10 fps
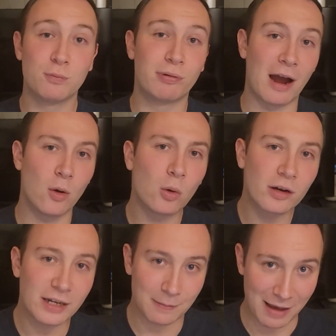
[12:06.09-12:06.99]

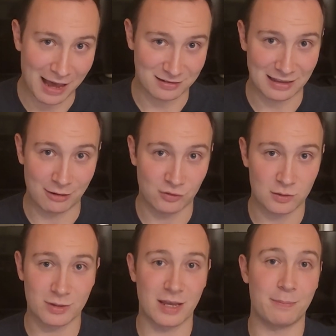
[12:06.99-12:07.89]
Priority Pass lounges with a